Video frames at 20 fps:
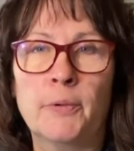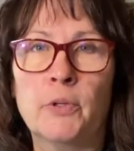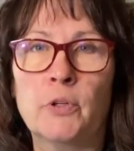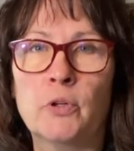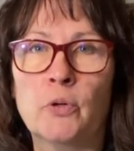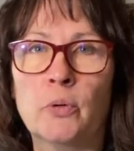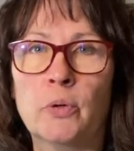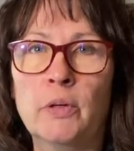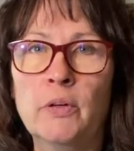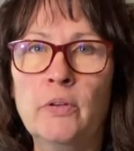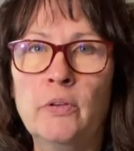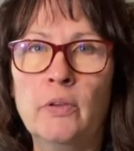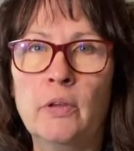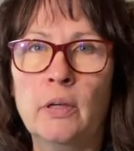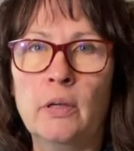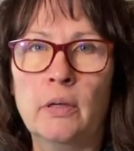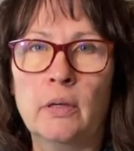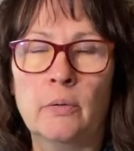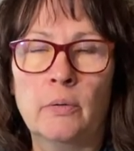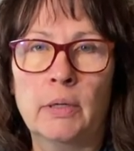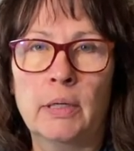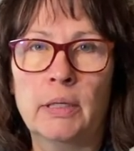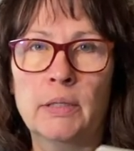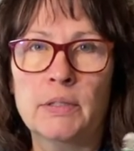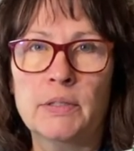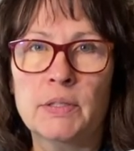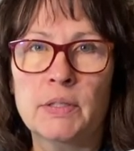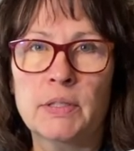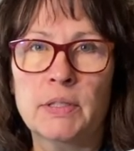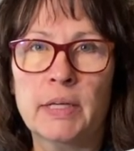the north
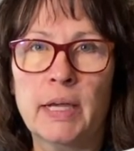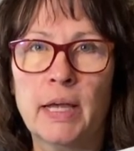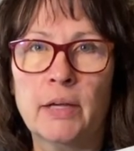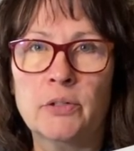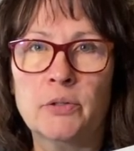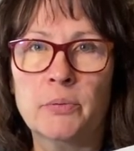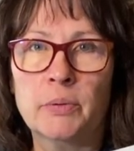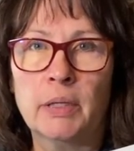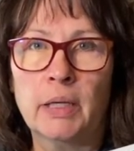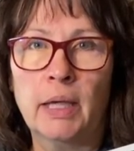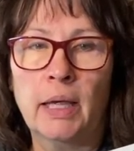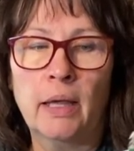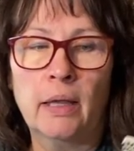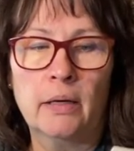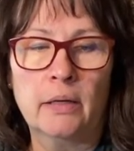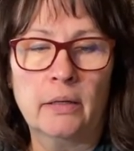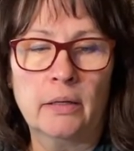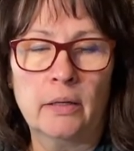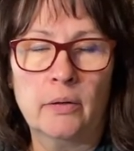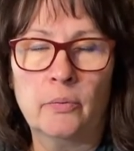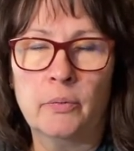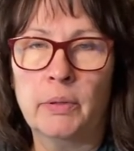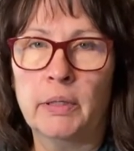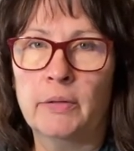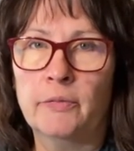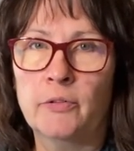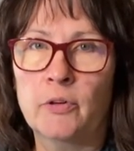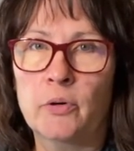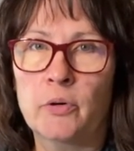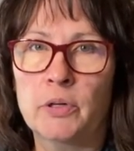in Saskatchewan, Canada, we
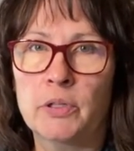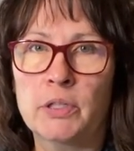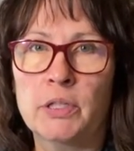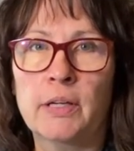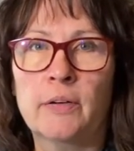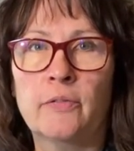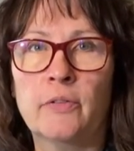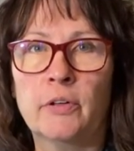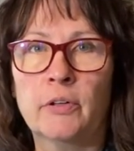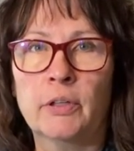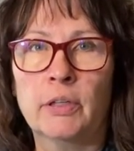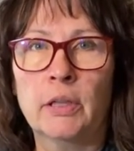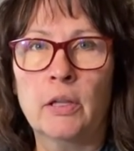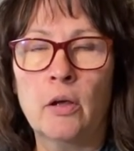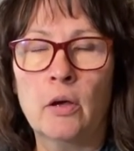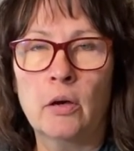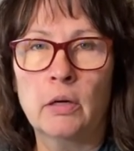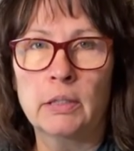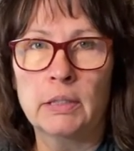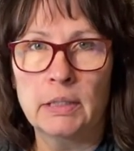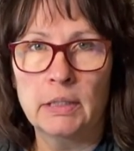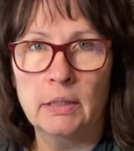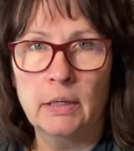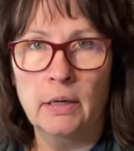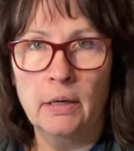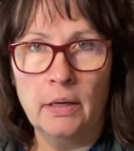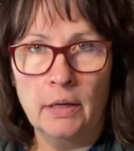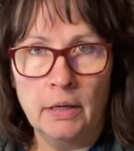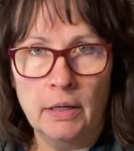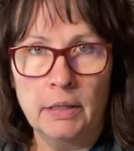of course have very long
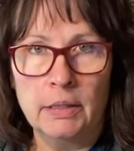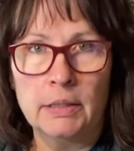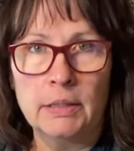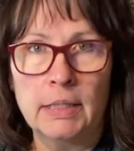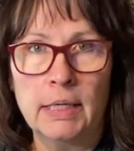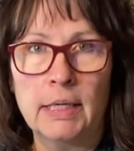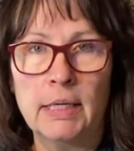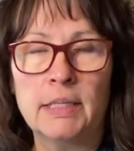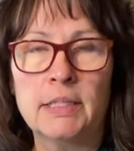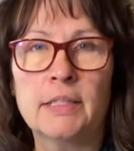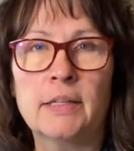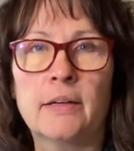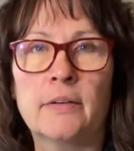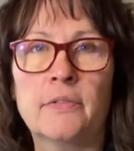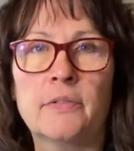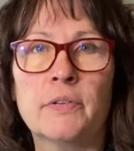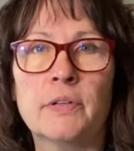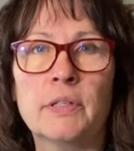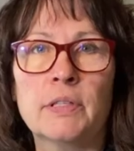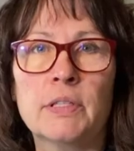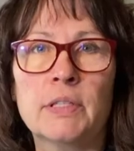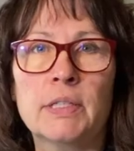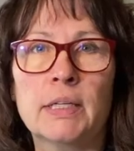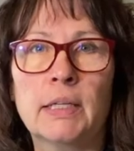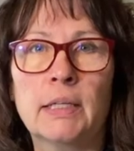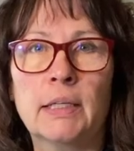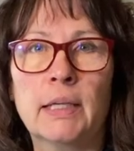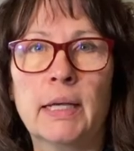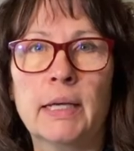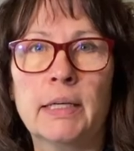days of
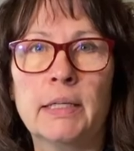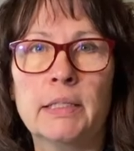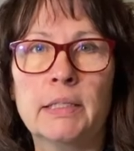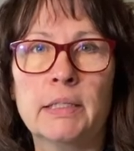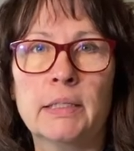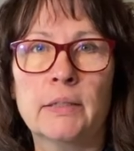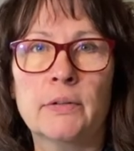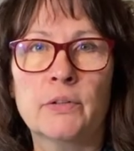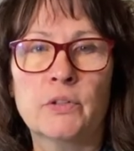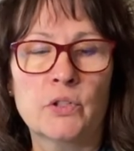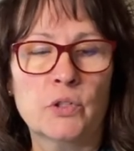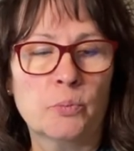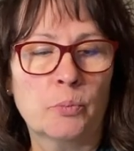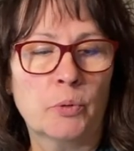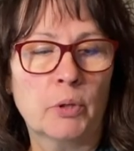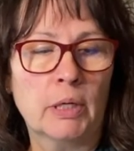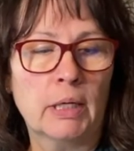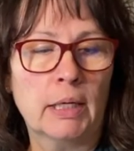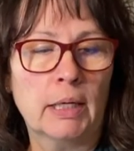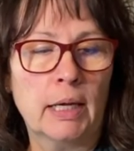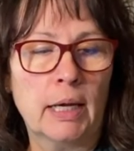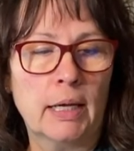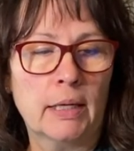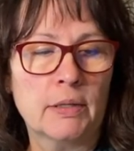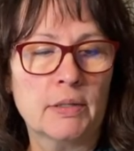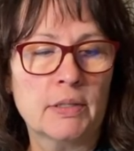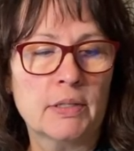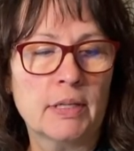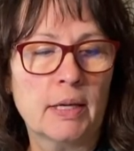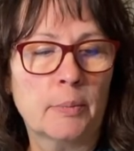sunlight in the spring
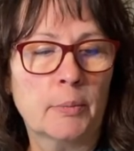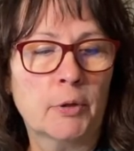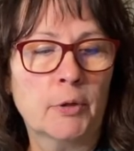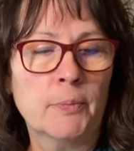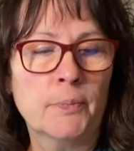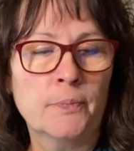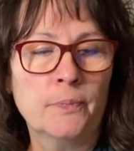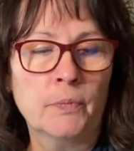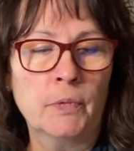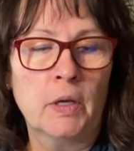and summer.